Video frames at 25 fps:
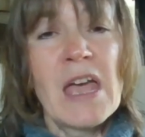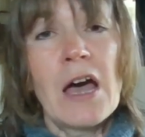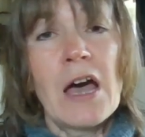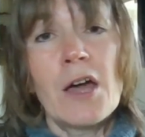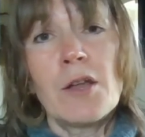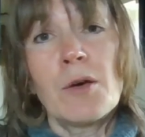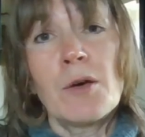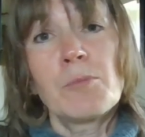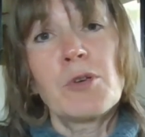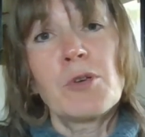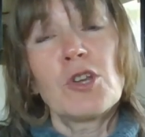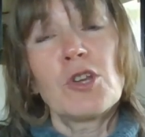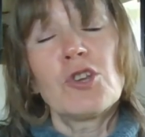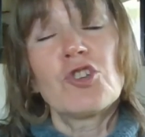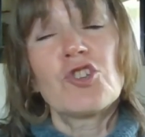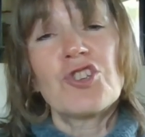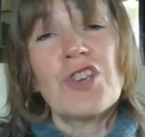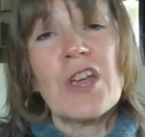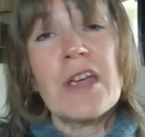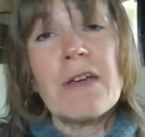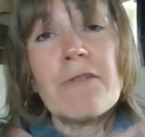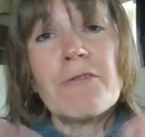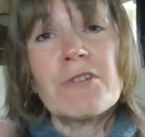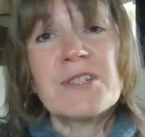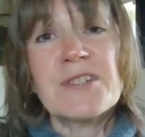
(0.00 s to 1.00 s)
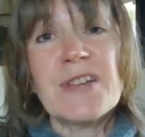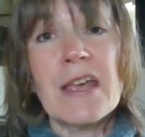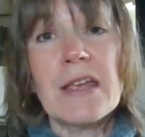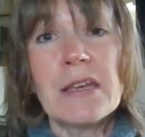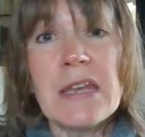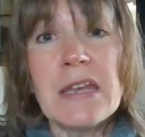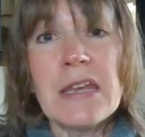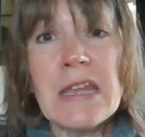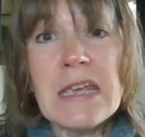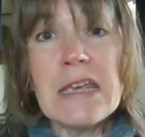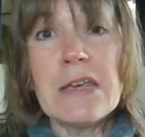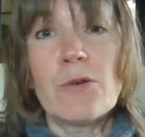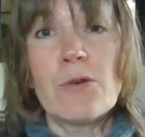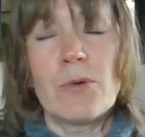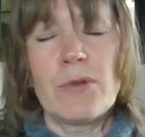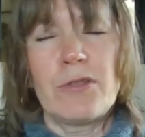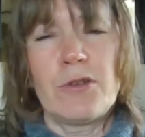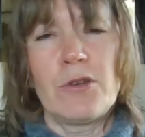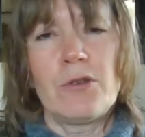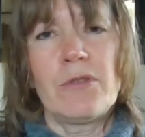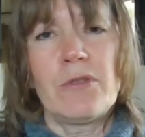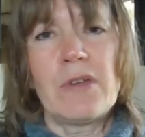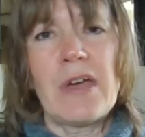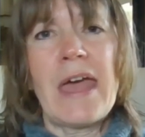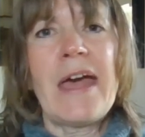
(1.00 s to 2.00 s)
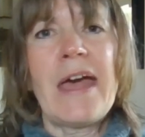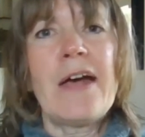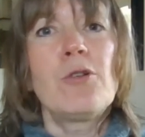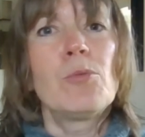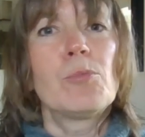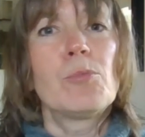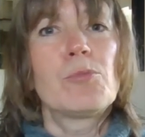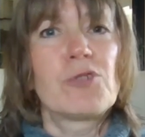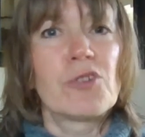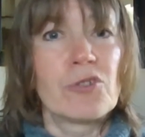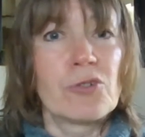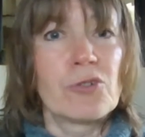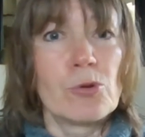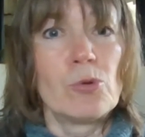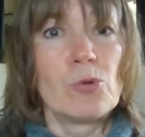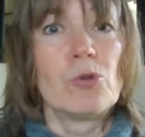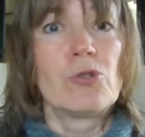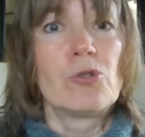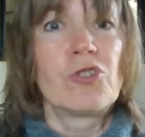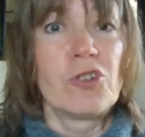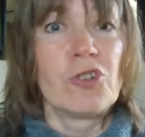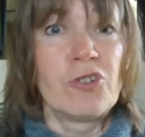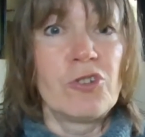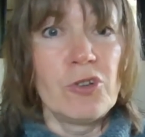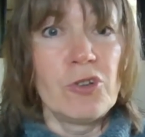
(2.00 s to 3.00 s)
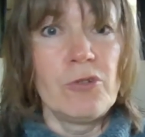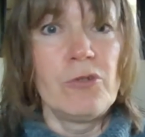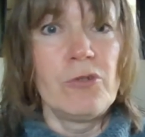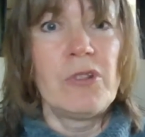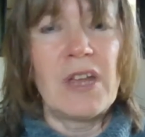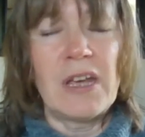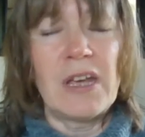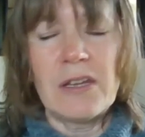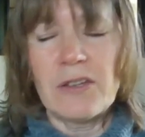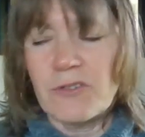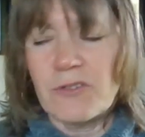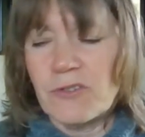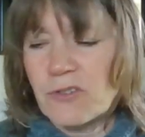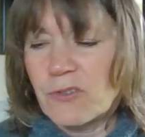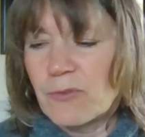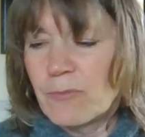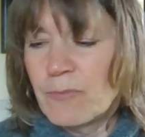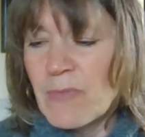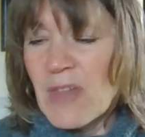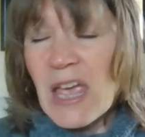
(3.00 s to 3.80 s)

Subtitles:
And I'm going to share a technique with you that helps us all to do this